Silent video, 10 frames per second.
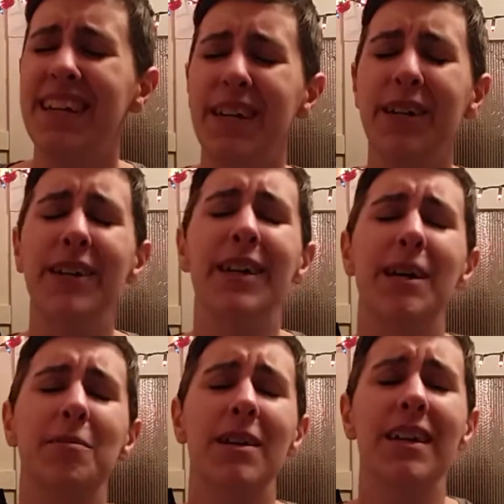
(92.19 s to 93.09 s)
year
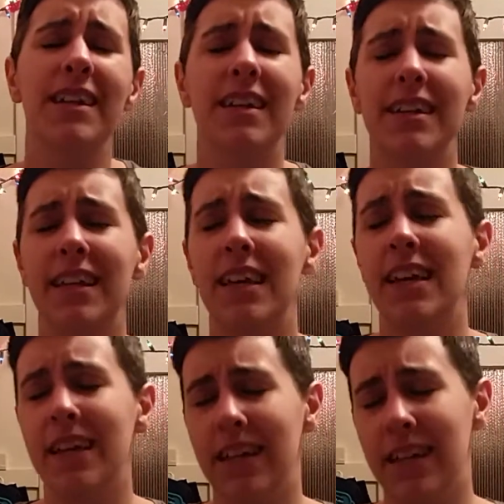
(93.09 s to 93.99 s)
I'm gonna
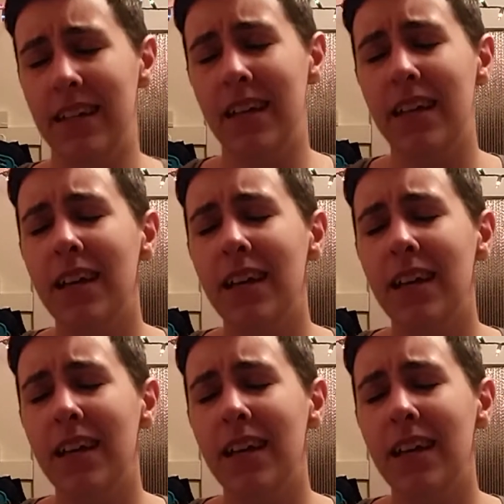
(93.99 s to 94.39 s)
get?